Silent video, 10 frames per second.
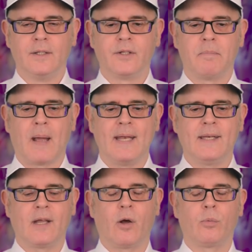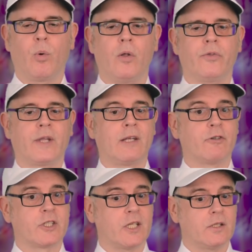depending on what the
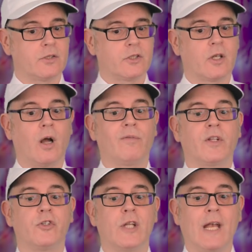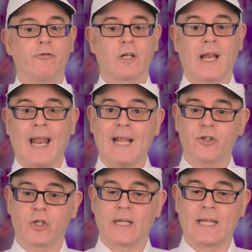result of the general
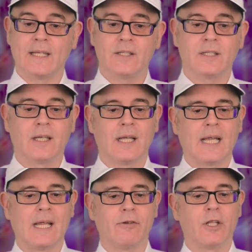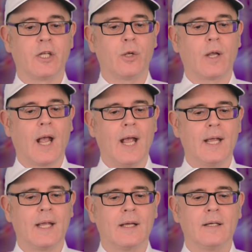election is here in the UK.